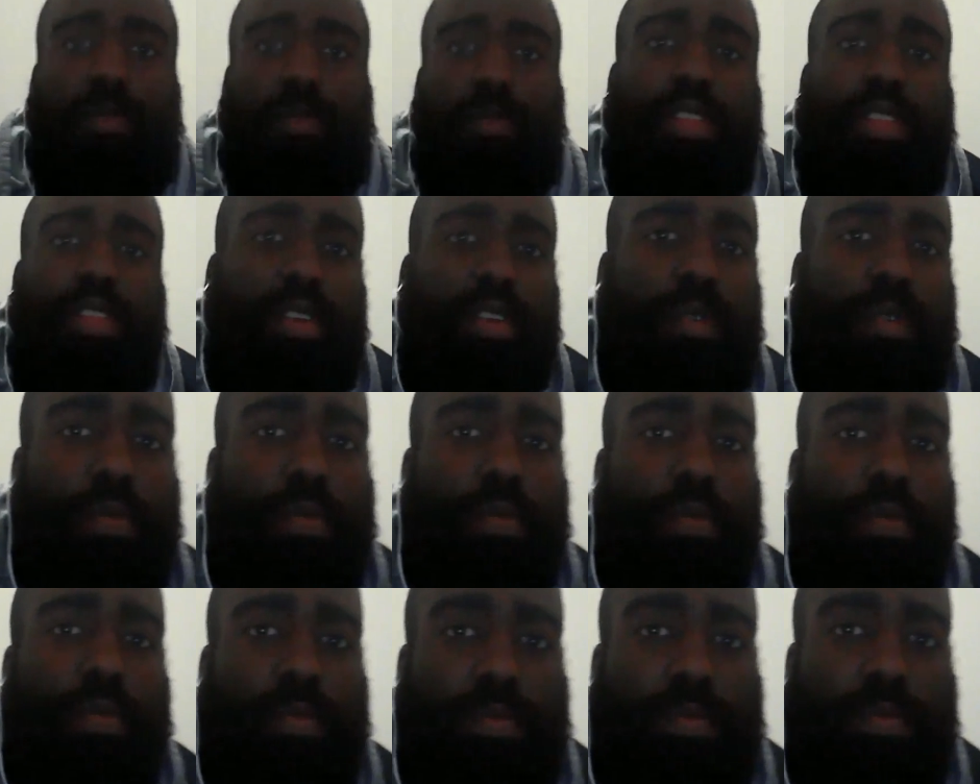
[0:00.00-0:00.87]
with
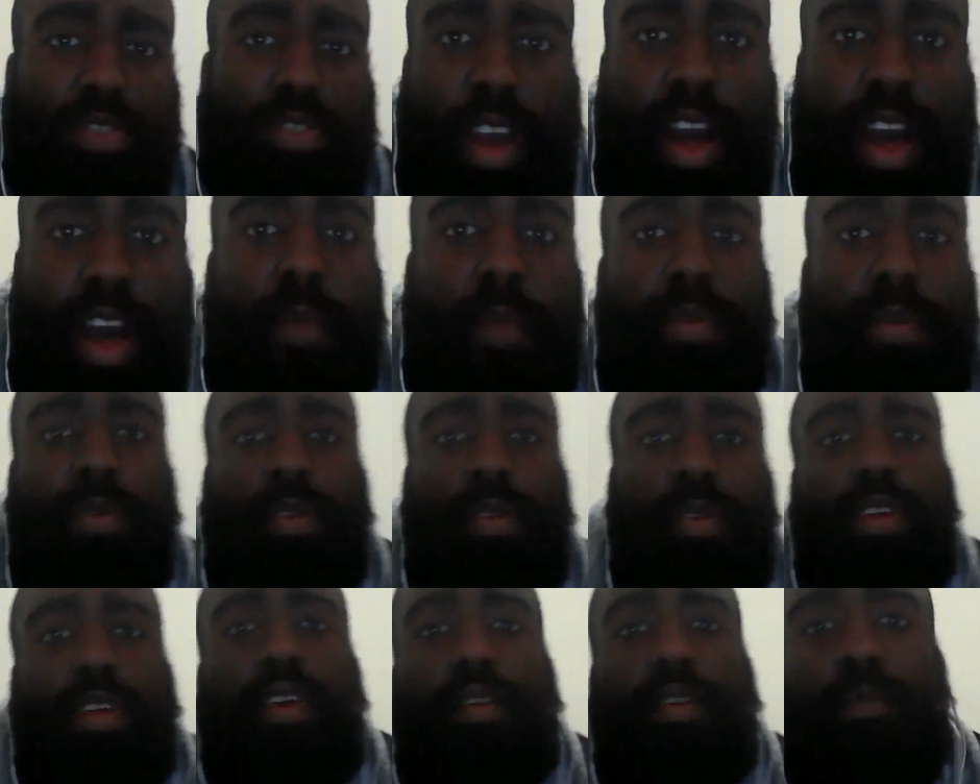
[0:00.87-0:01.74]
your job and
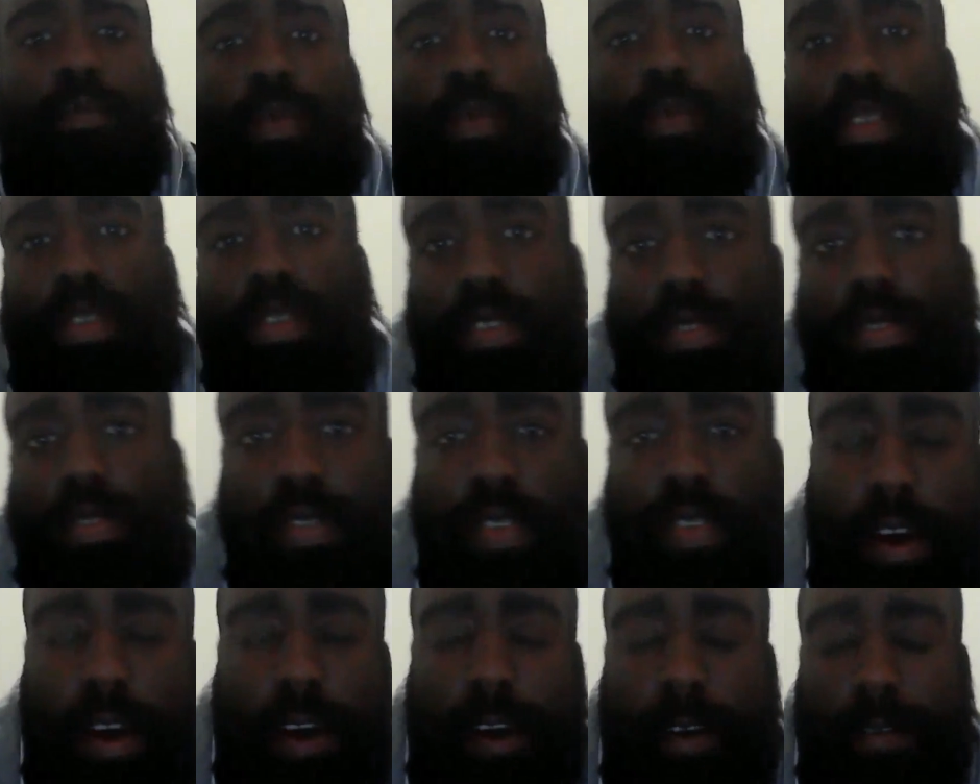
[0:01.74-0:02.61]
with your
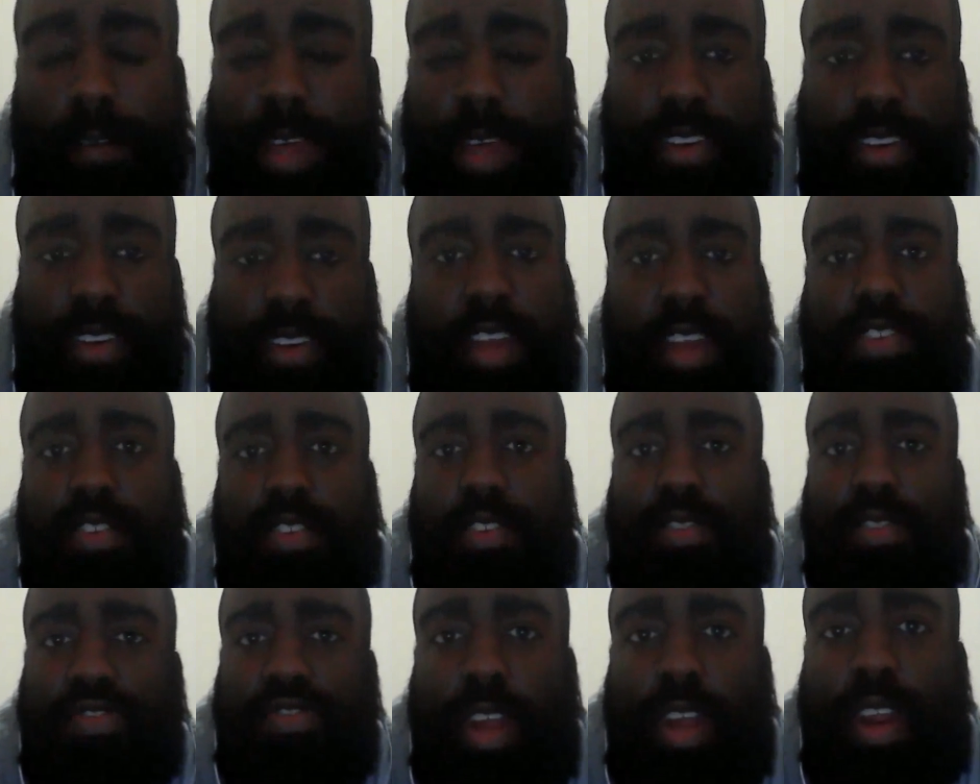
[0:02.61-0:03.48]

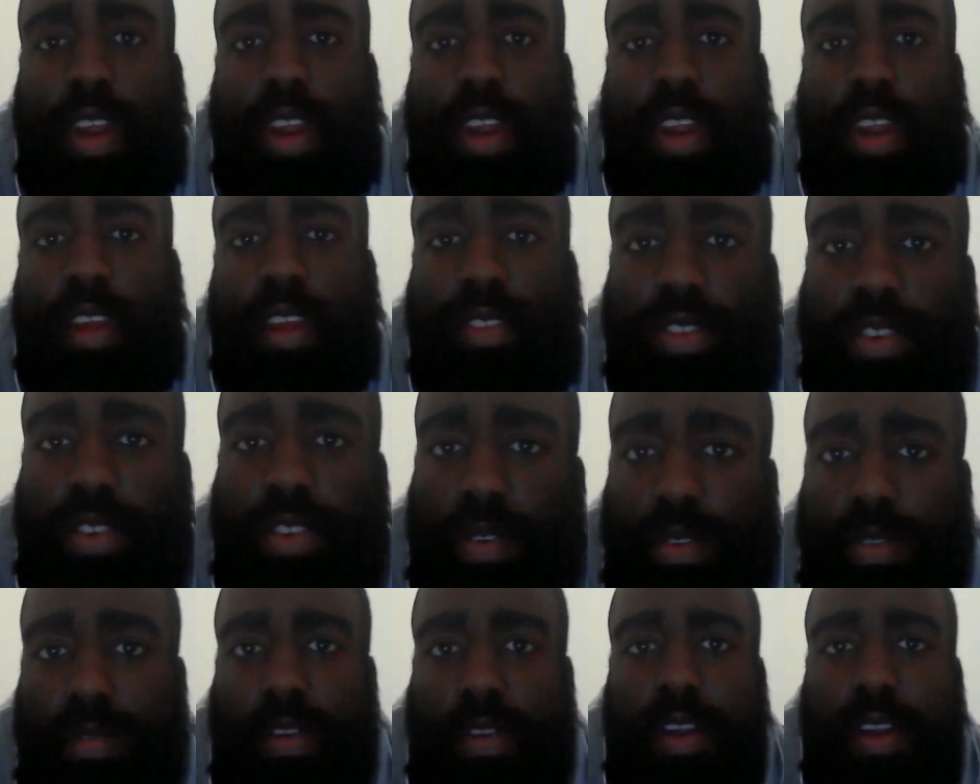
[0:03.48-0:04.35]
education training that you're going
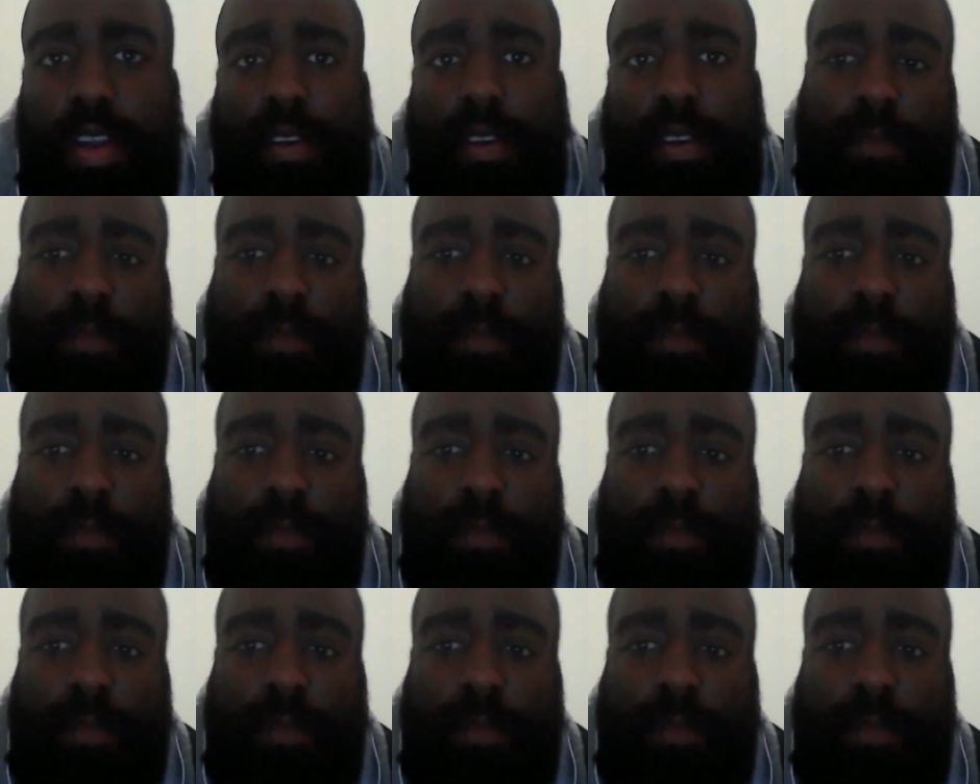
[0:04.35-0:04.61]
through right now?